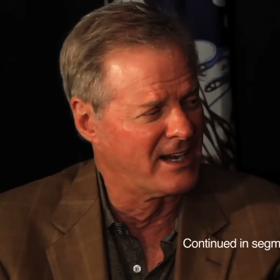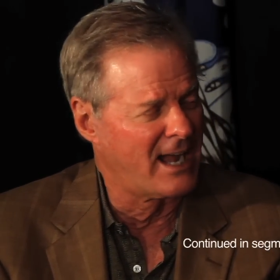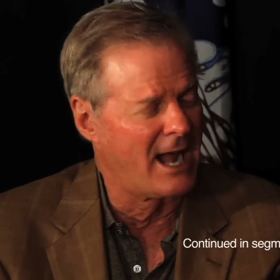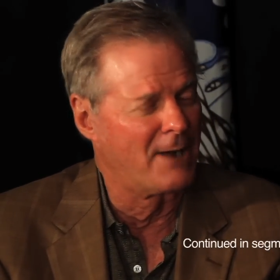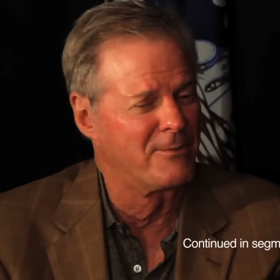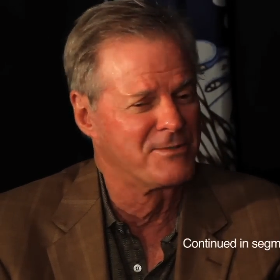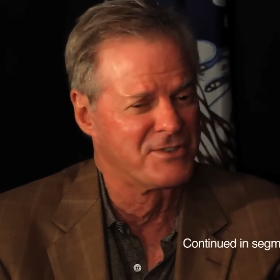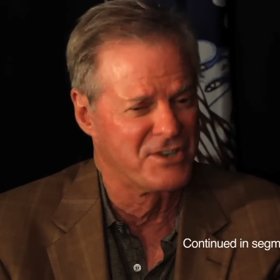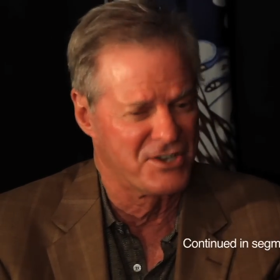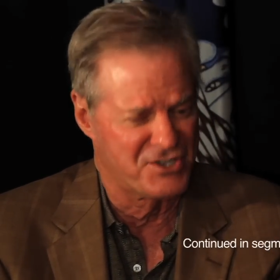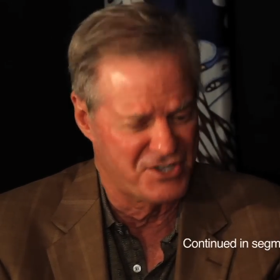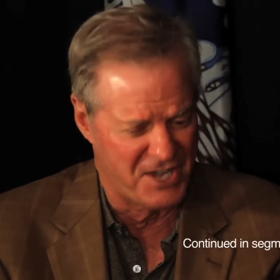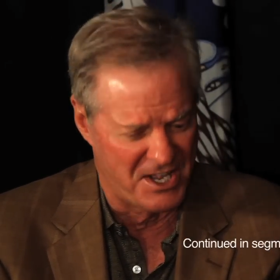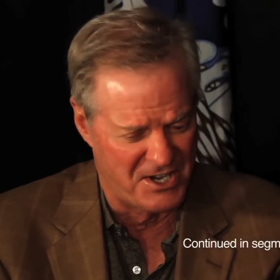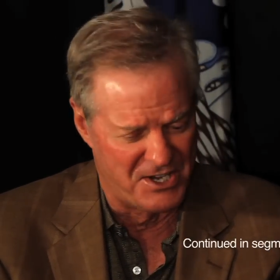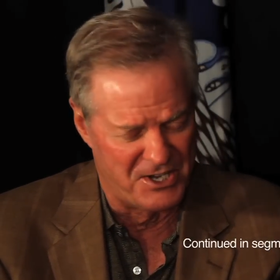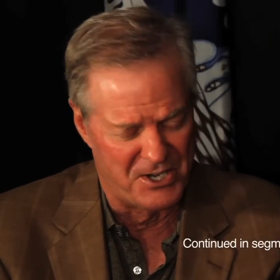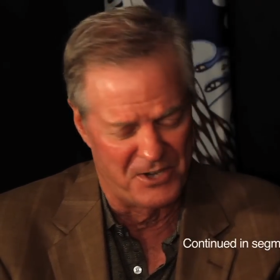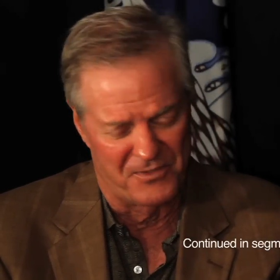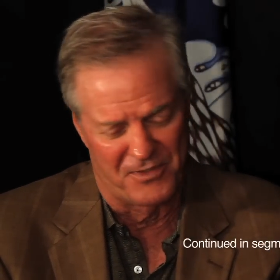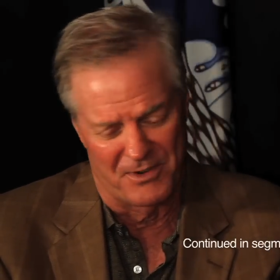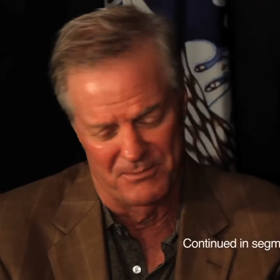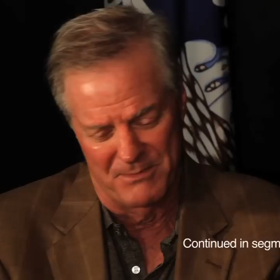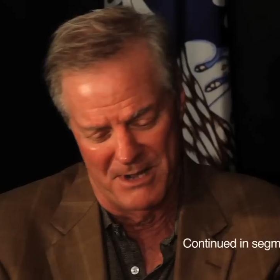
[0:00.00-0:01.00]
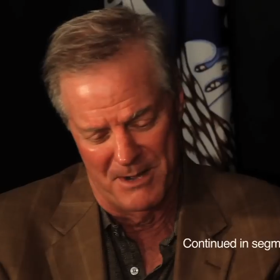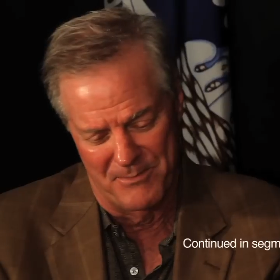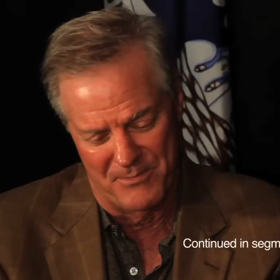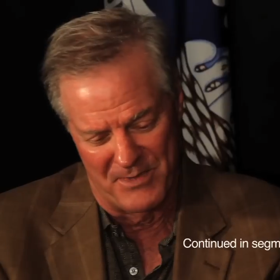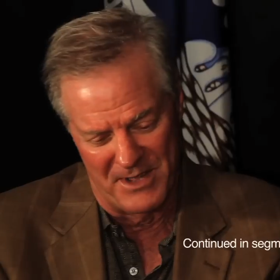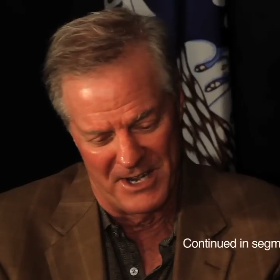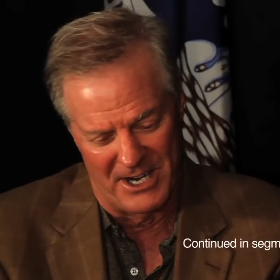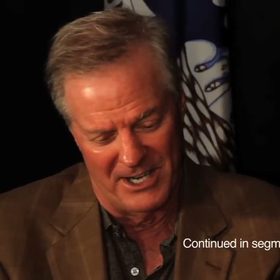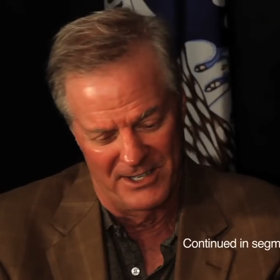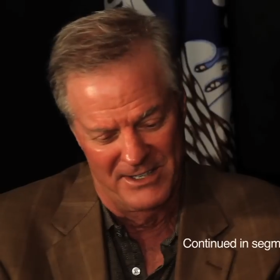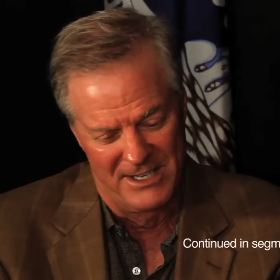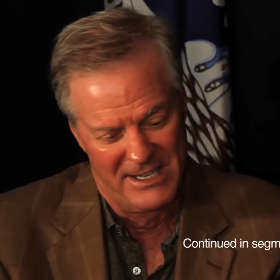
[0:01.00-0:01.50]
I was a senator from up
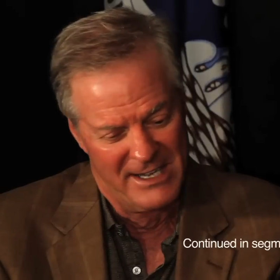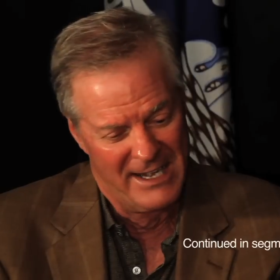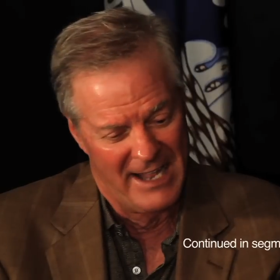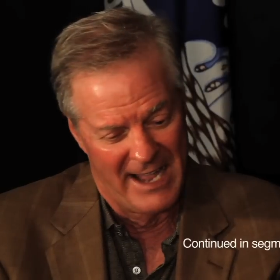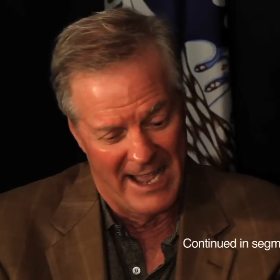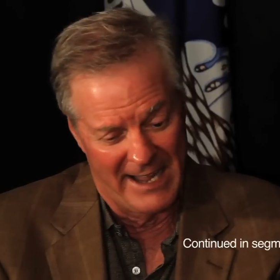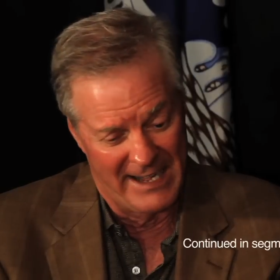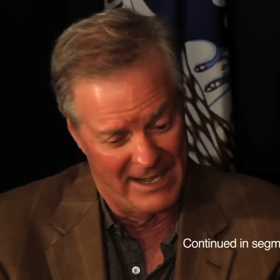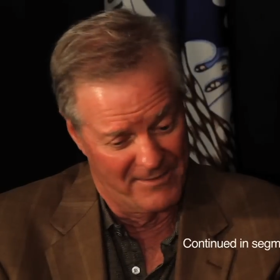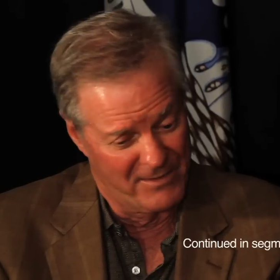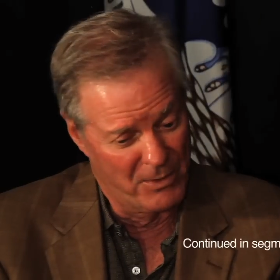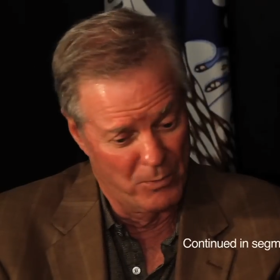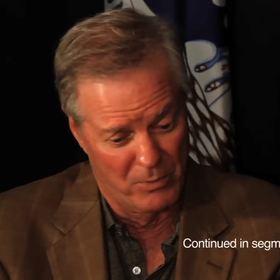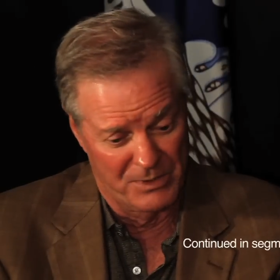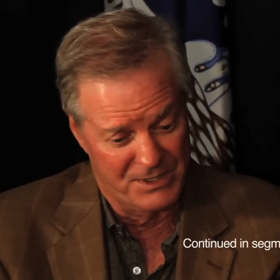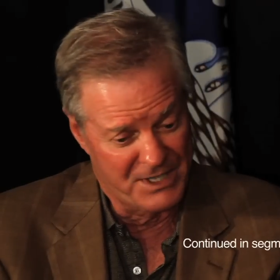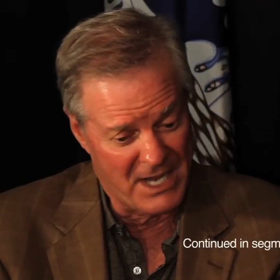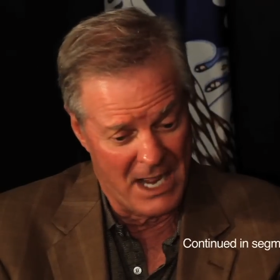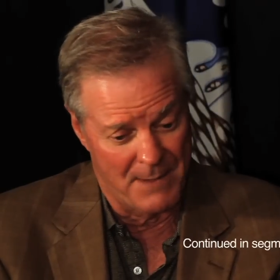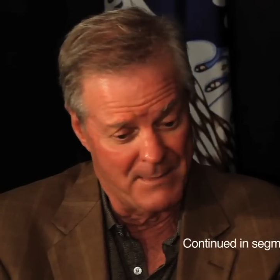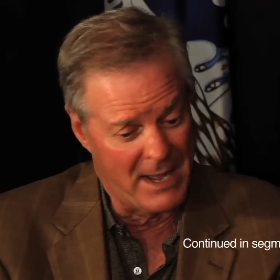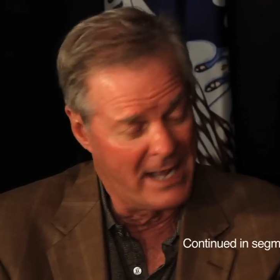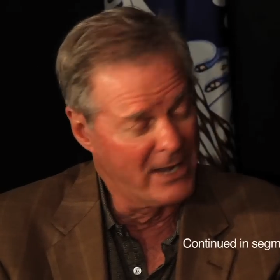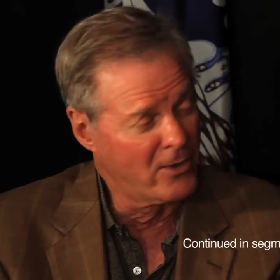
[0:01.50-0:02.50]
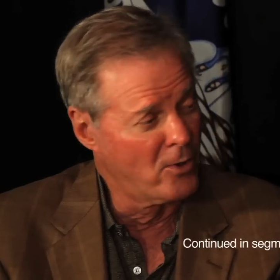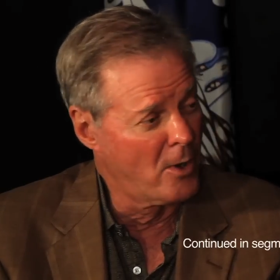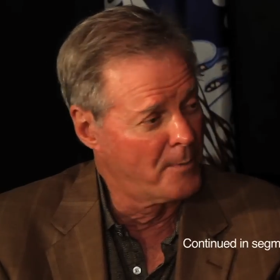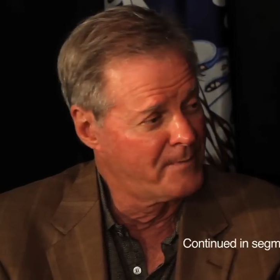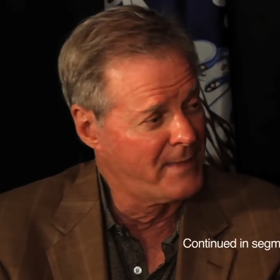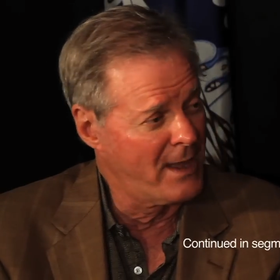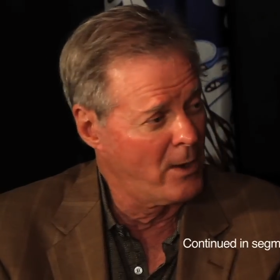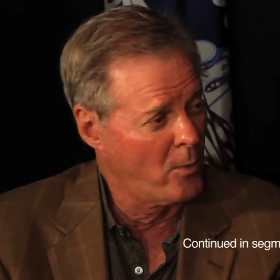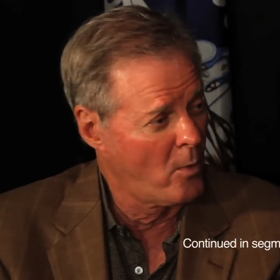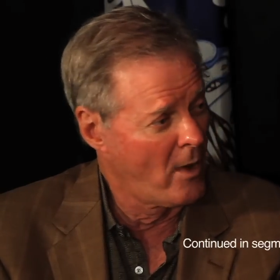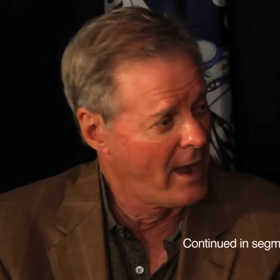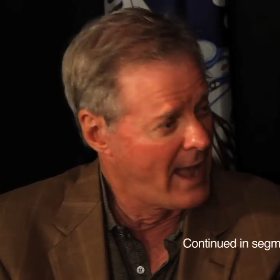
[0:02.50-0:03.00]
there, and every time I go up
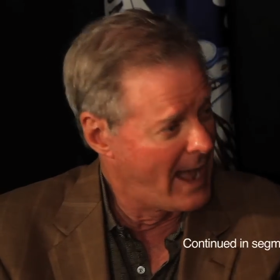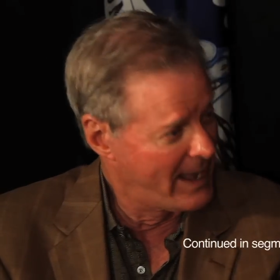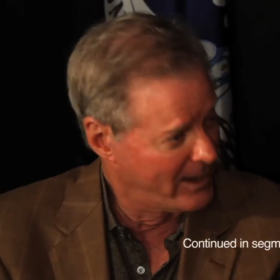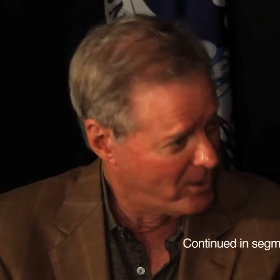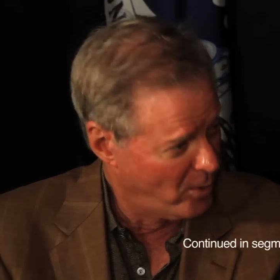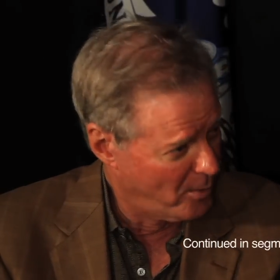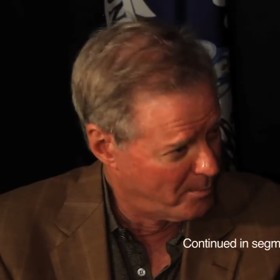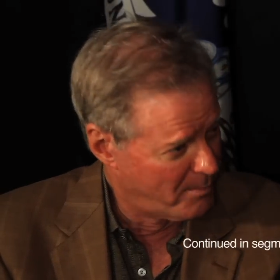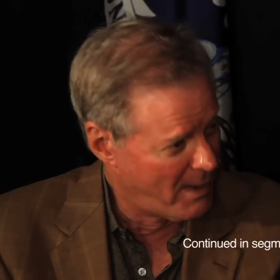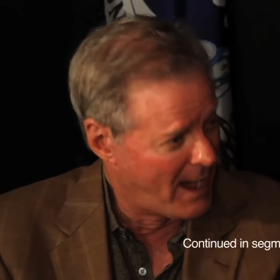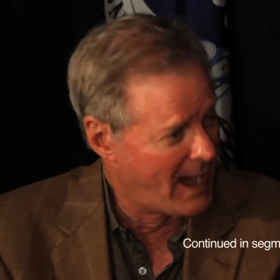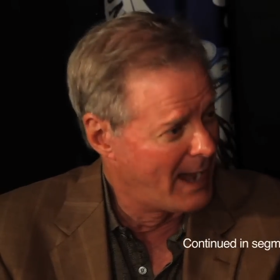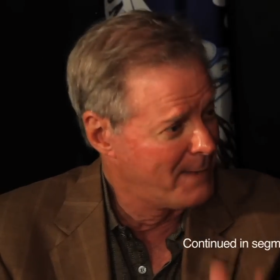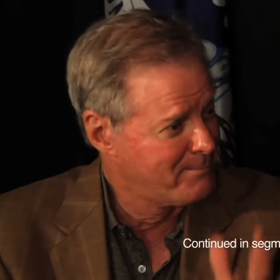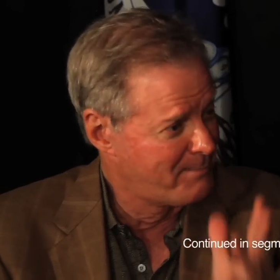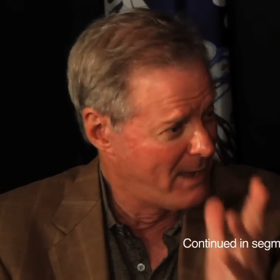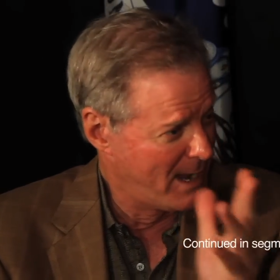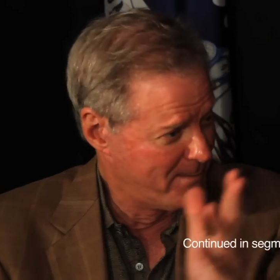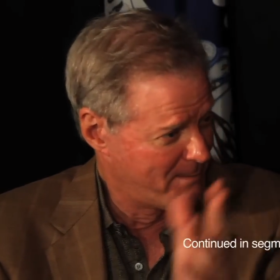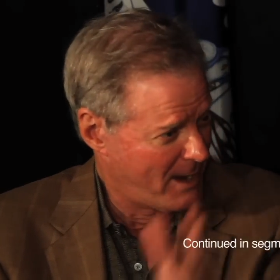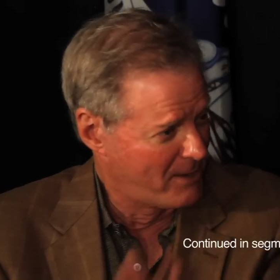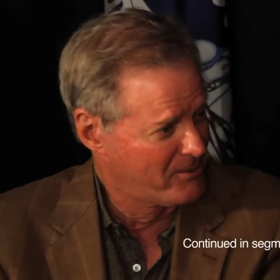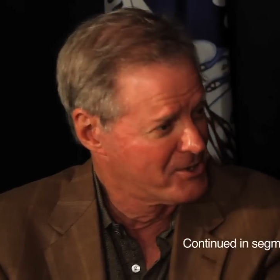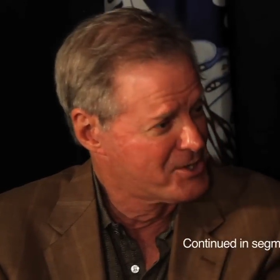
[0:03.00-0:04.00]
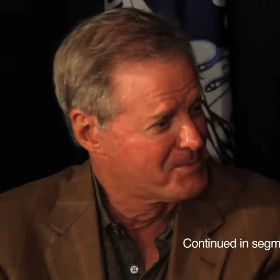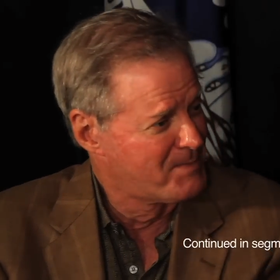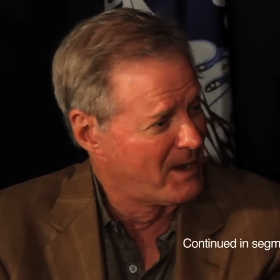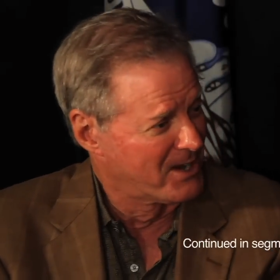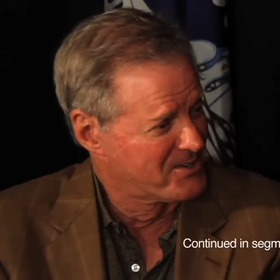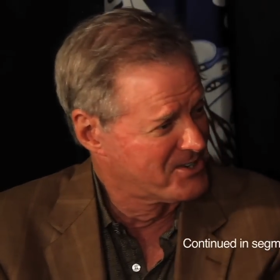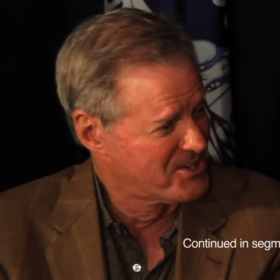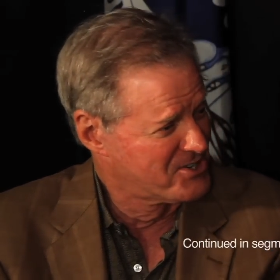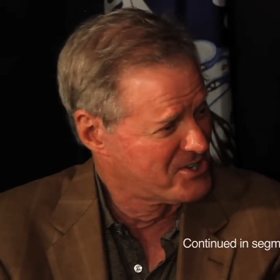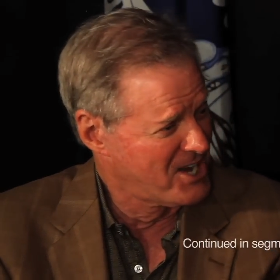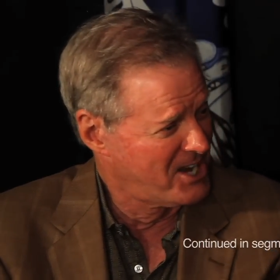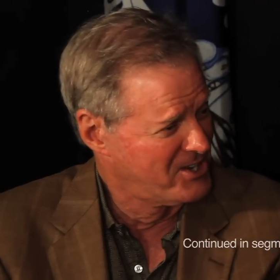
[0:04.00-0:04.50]
that way, I go by and pay my
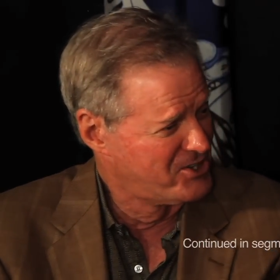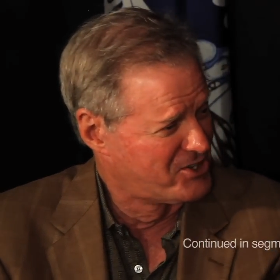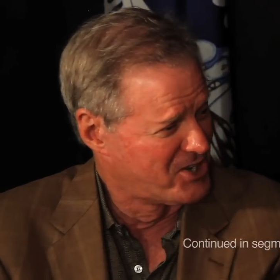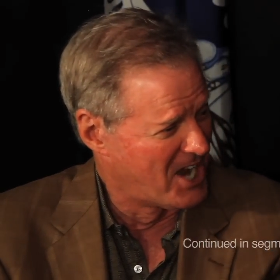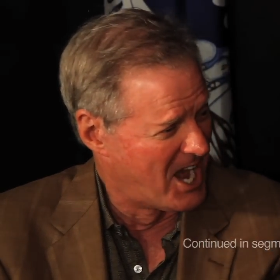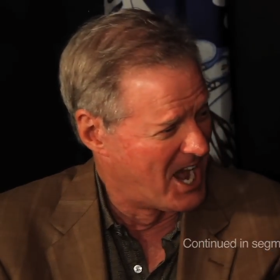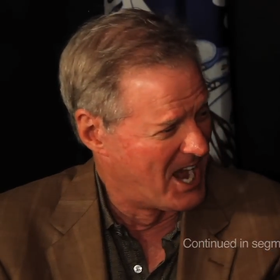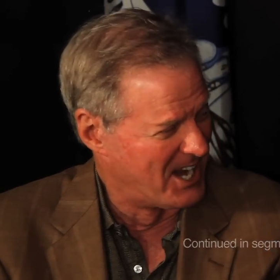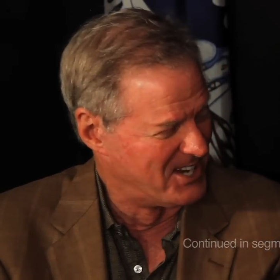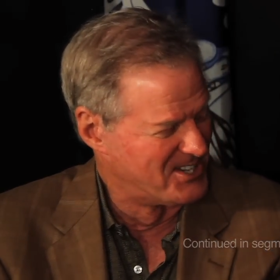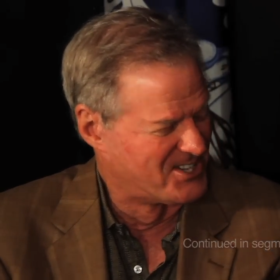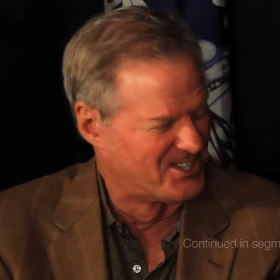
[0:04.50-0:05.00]
respects to Sunshine.